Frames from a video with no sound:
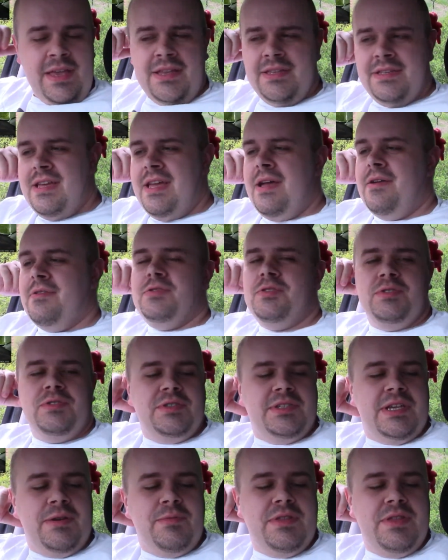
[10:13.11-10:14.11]
So yeah, I was going
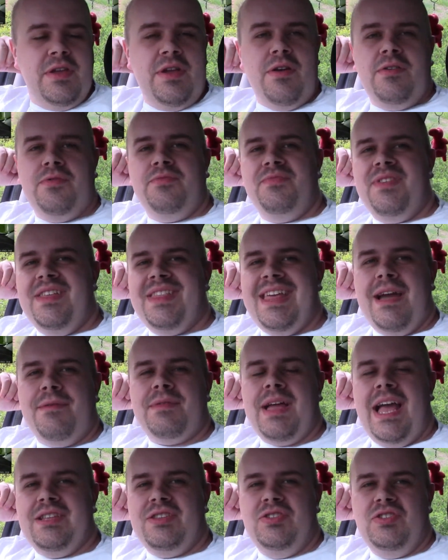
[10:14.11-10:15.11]
to say, with the
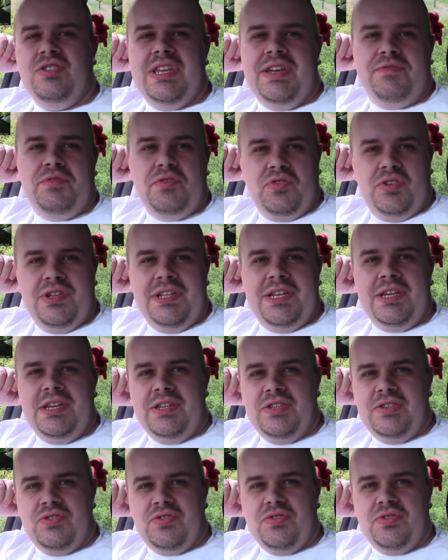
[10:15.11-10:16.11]
app does have unclear
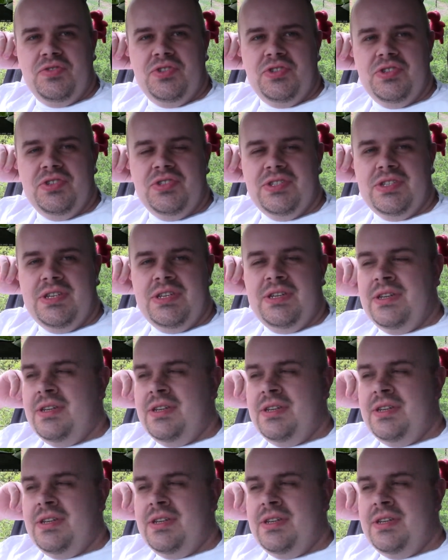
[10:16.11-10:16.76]
instructions.